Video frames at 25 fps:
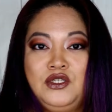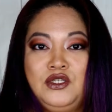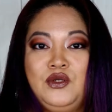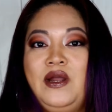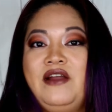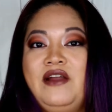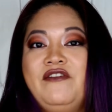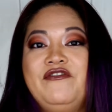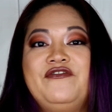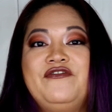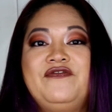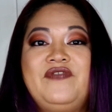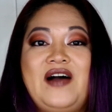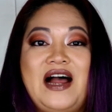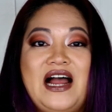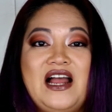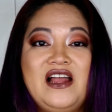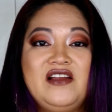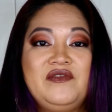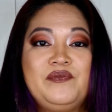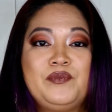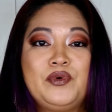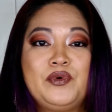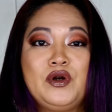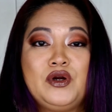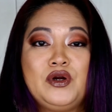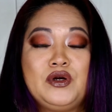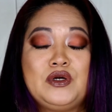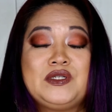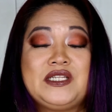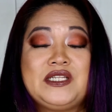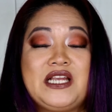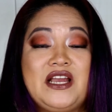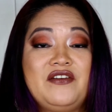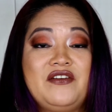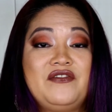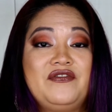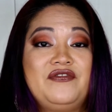So I have 5 pros
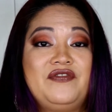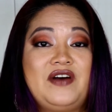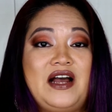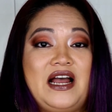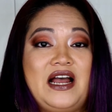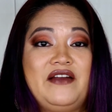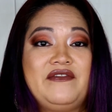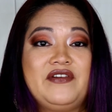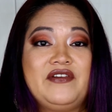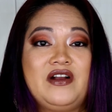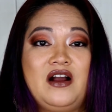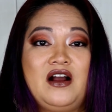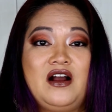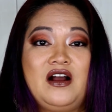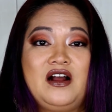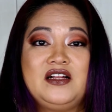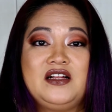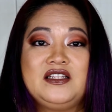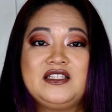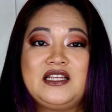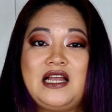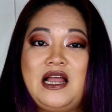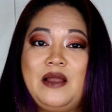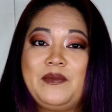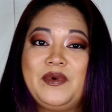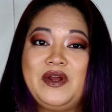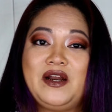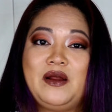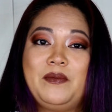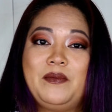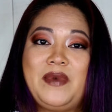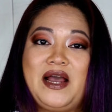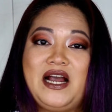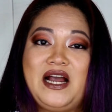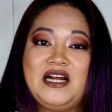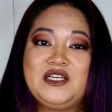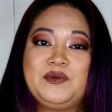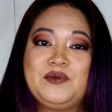and 5 cons. I'm gonna
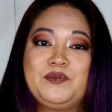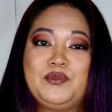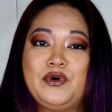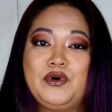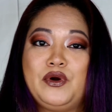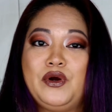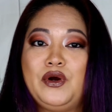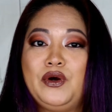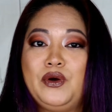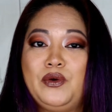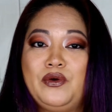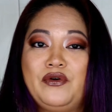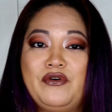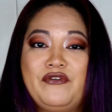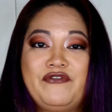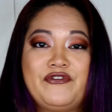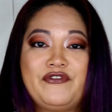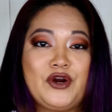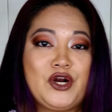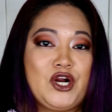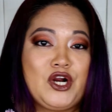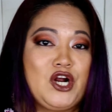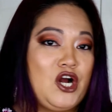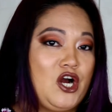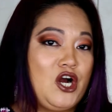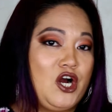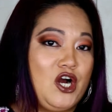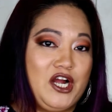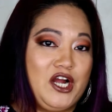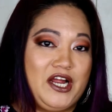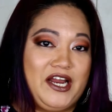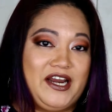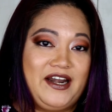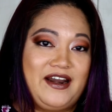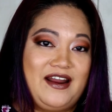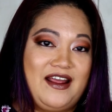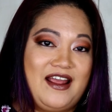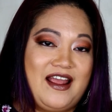match pro for
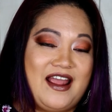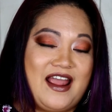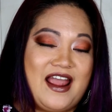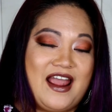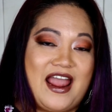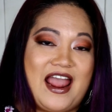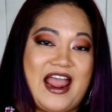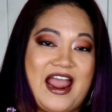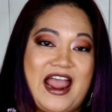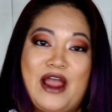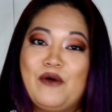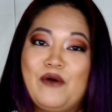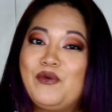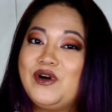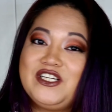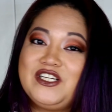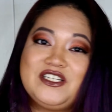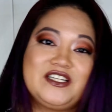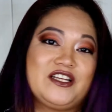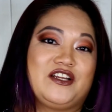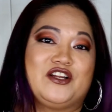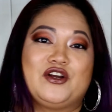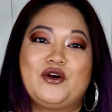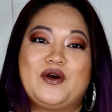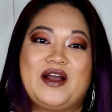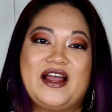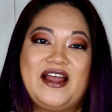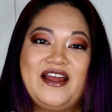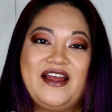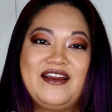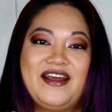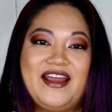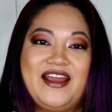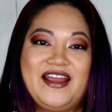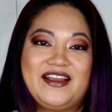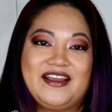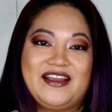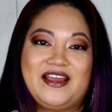con, and we're just gonna go
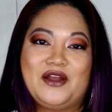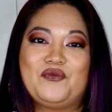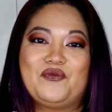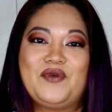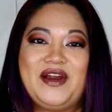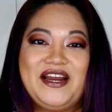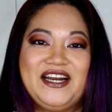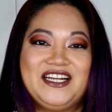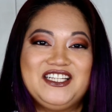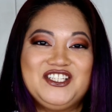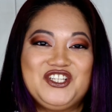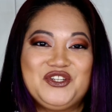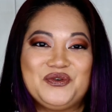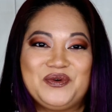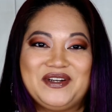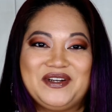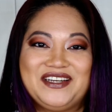ahead and get right into